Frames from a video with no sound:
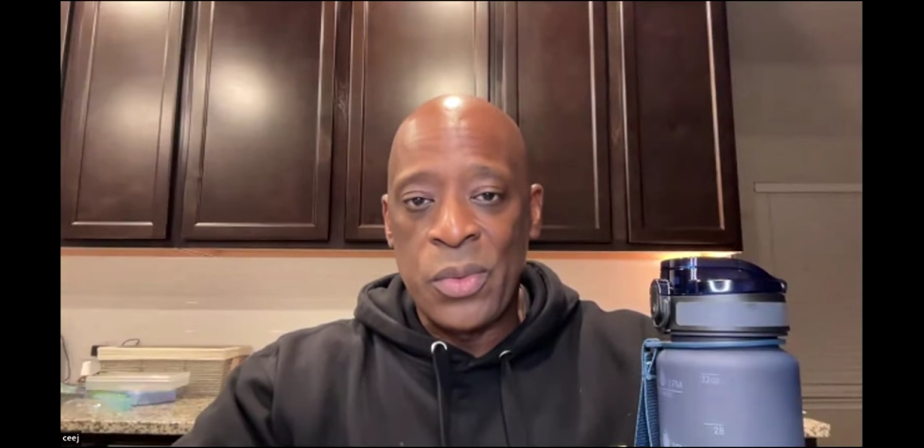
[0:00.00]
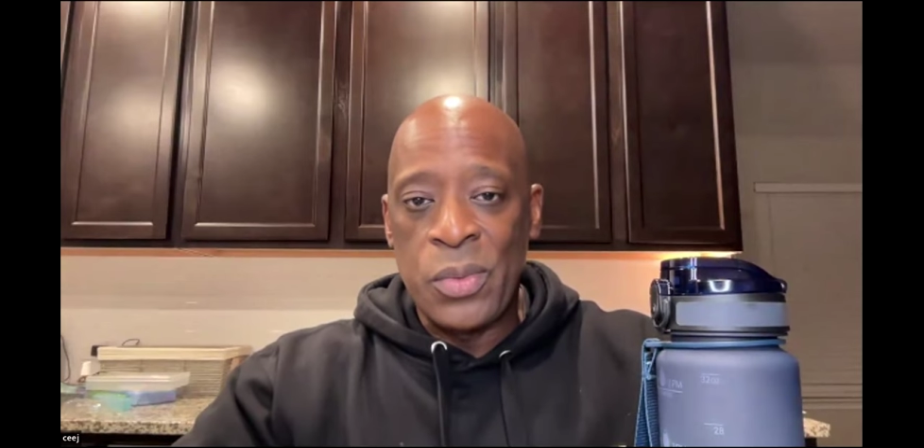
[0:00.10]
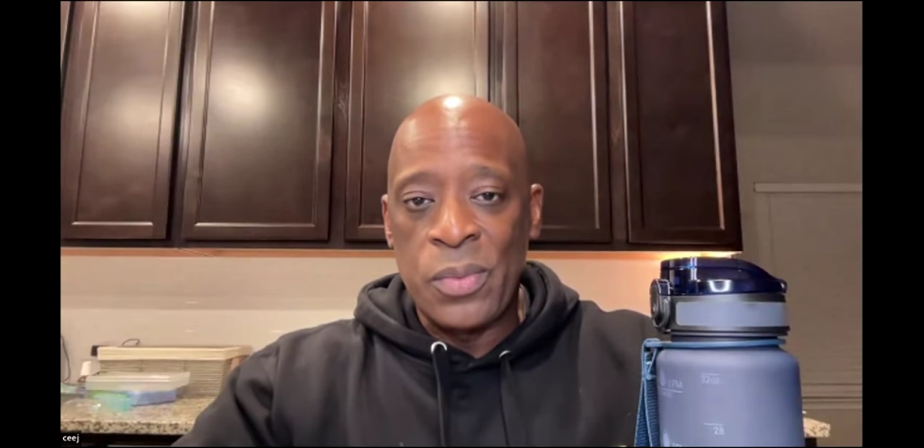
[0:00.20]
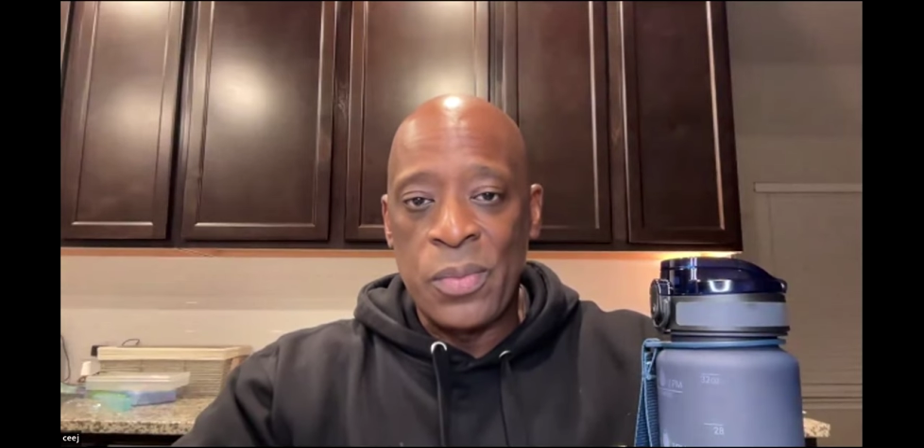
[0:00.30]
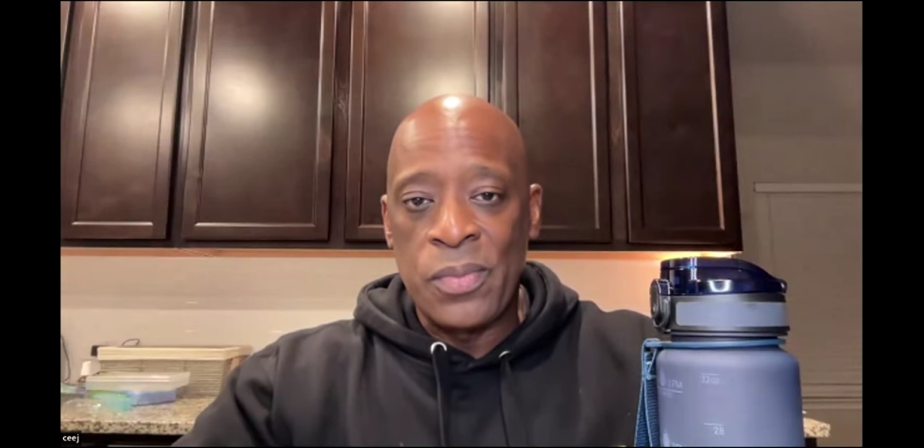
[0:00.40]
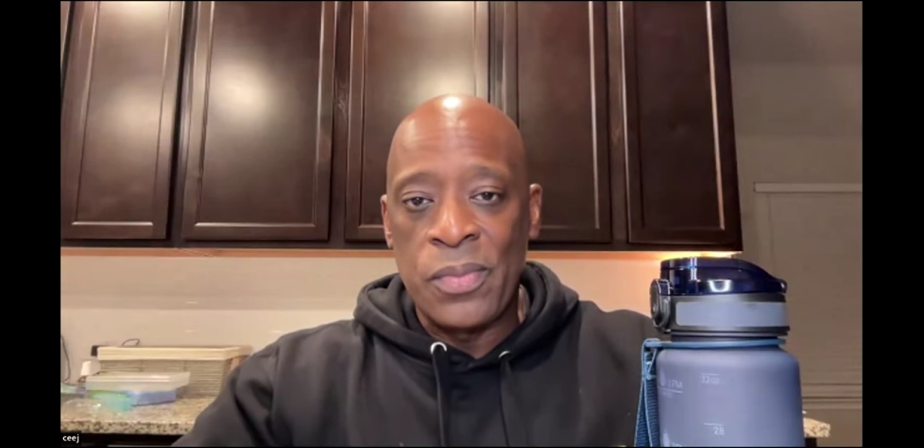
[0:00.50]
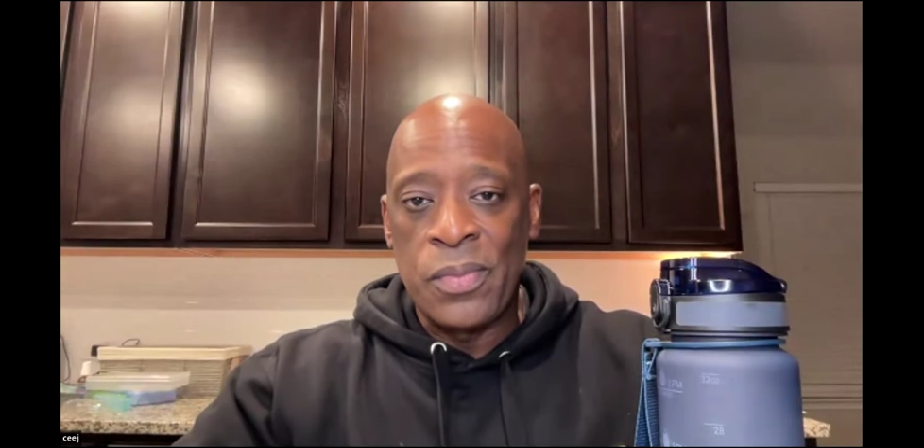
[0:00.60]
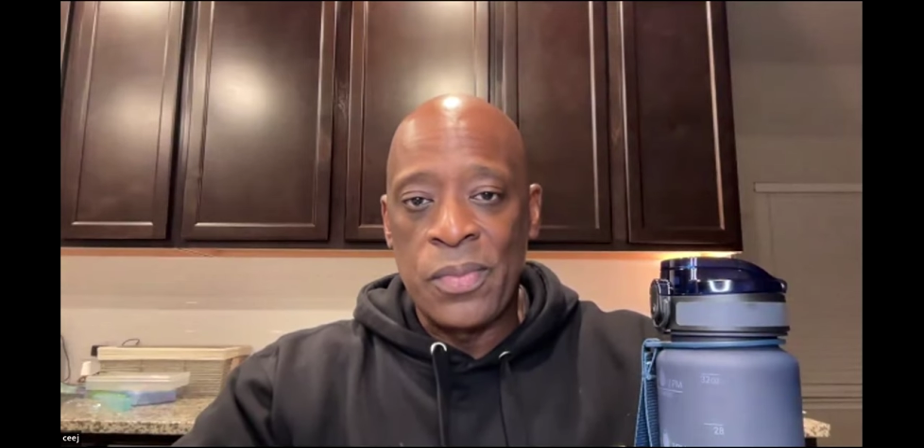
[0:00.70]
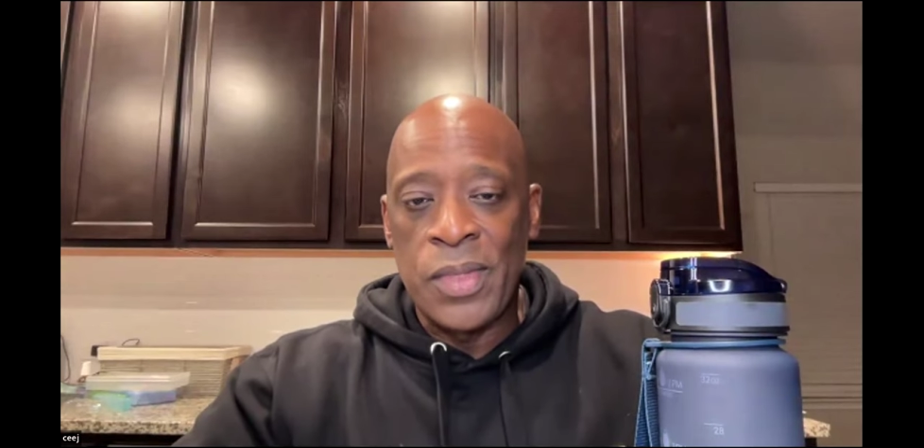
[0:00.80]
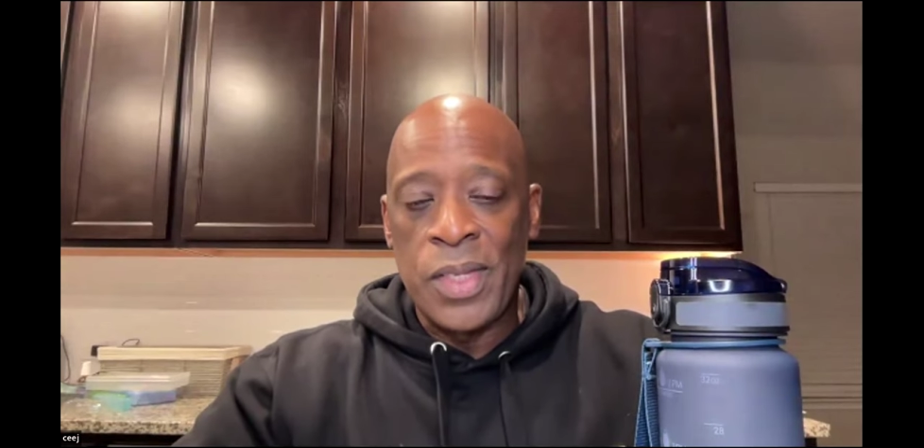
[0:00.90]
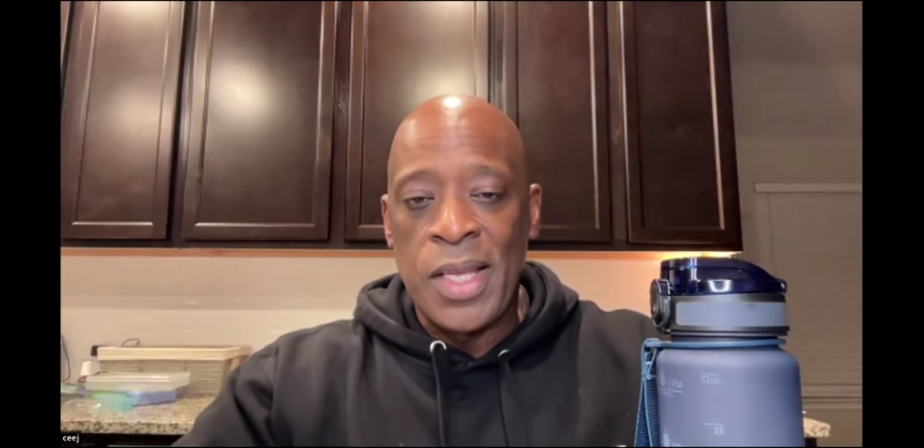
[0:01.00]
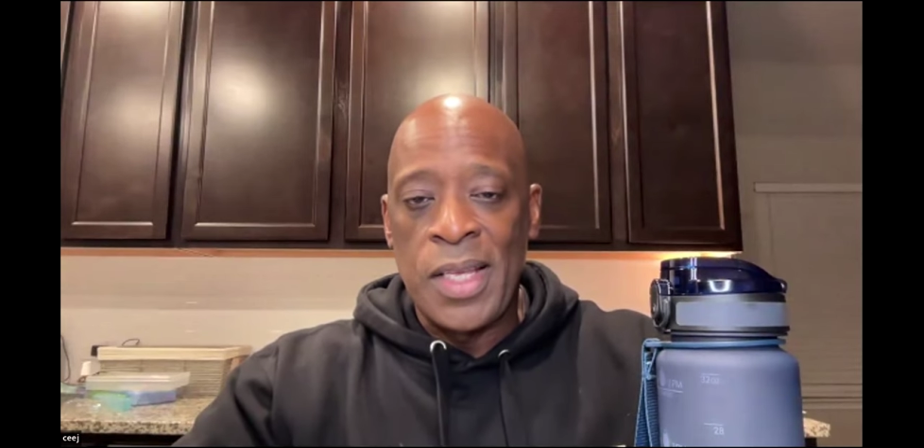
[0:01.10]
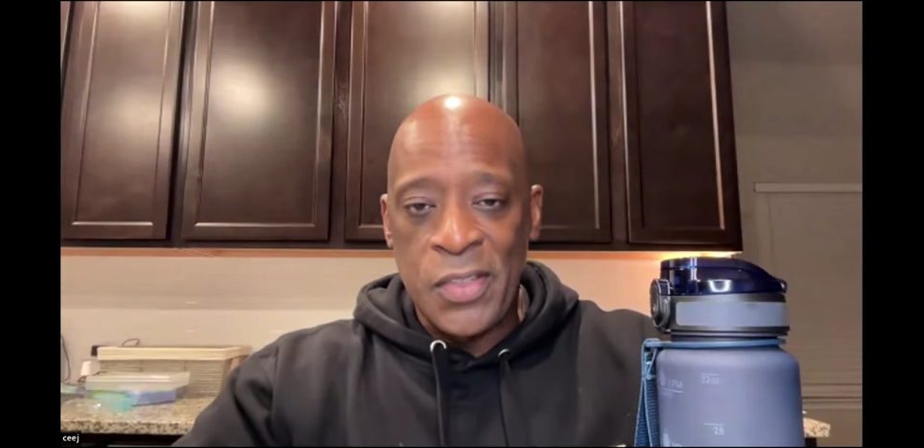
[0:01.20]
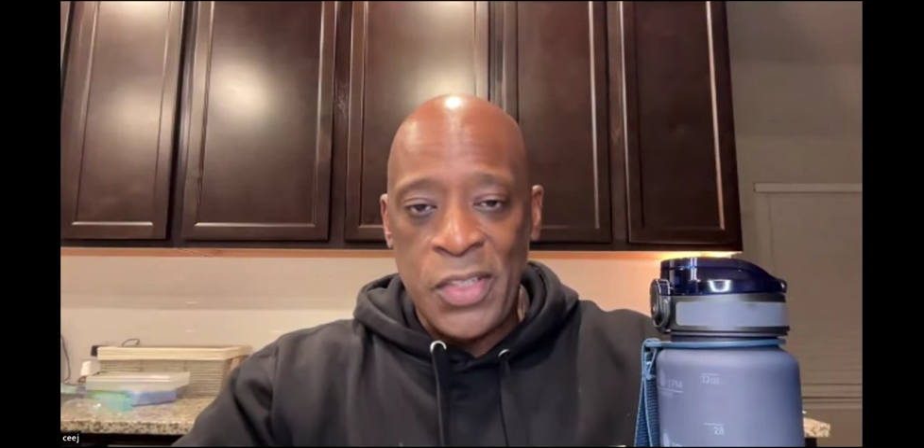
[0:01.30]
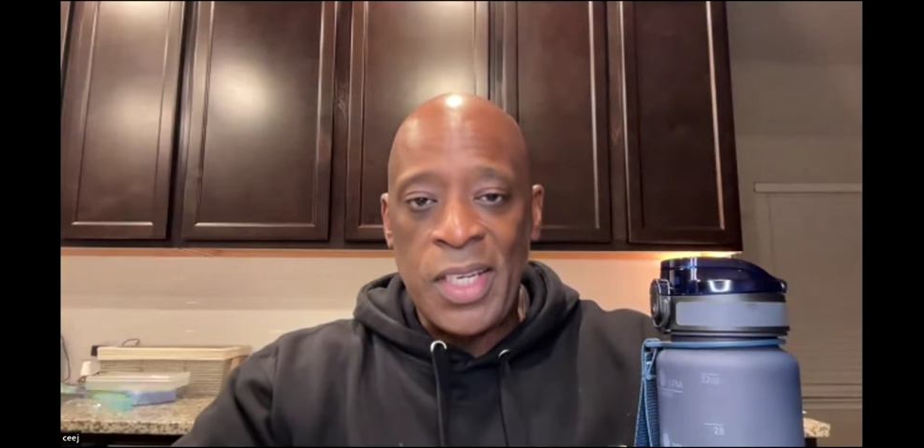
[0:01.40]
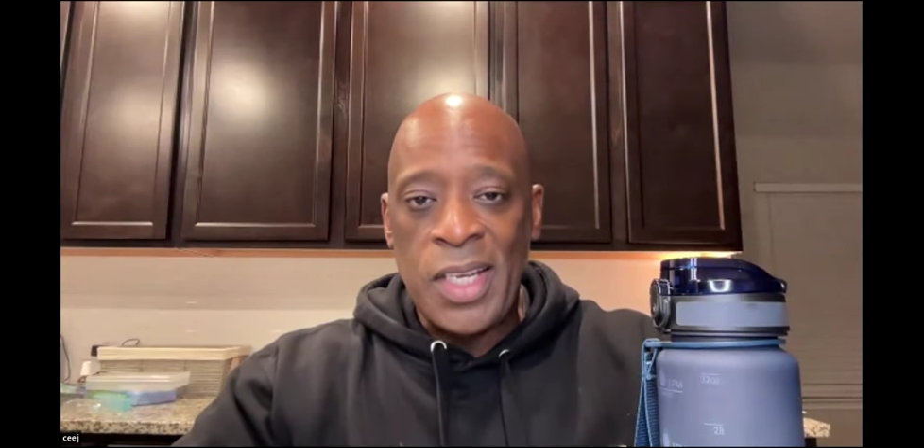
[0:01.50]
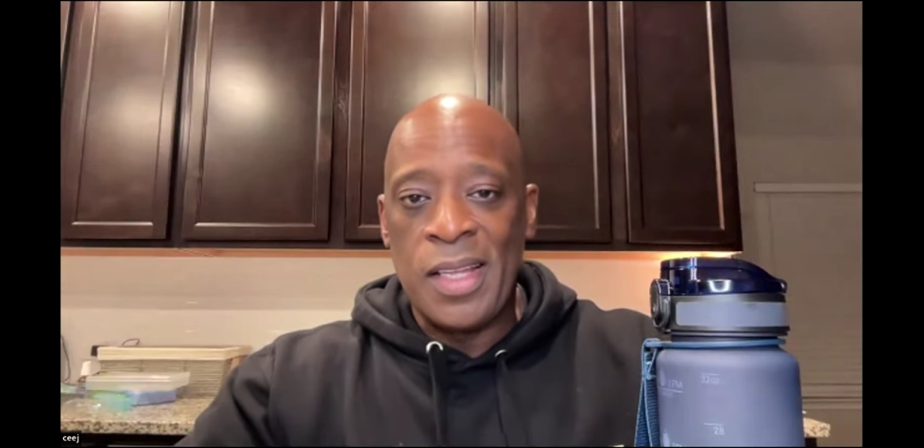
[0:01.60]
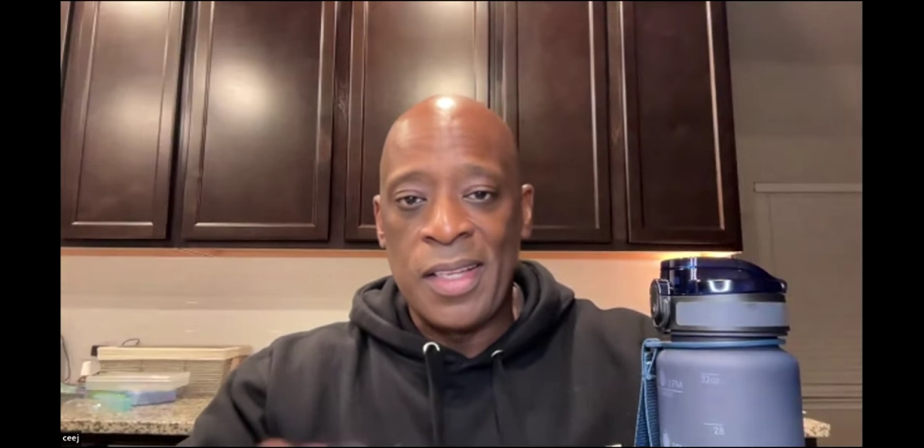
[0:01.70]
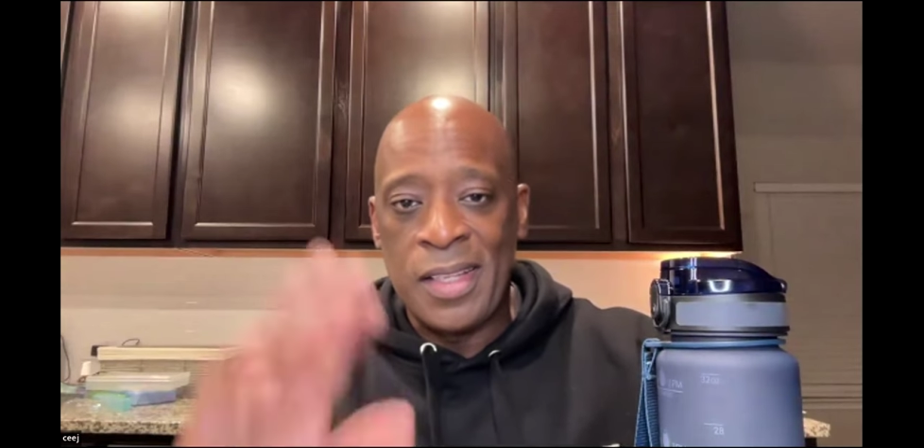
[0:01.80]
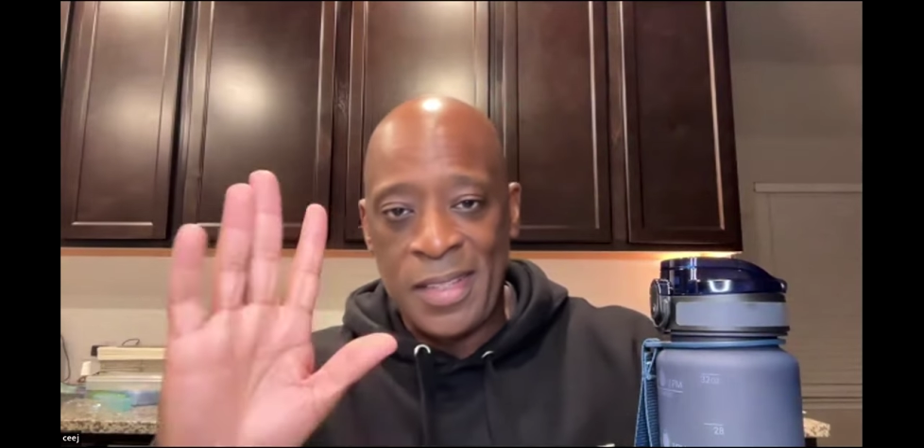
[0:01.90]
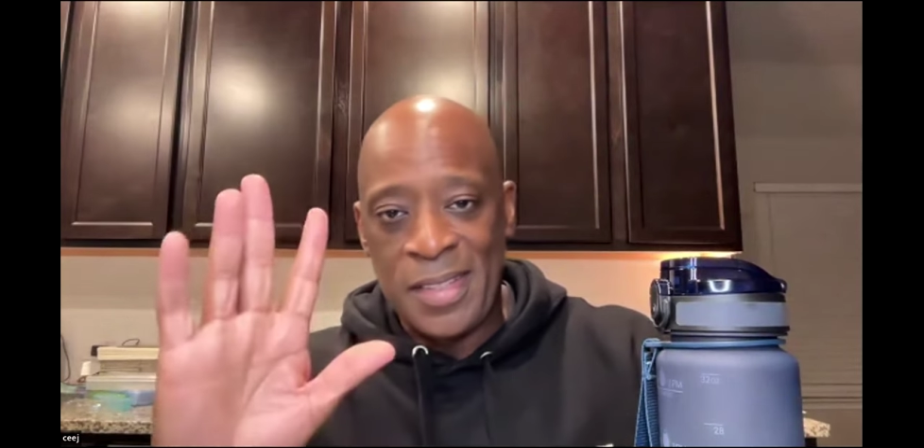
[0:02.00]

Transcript: soon. See ya.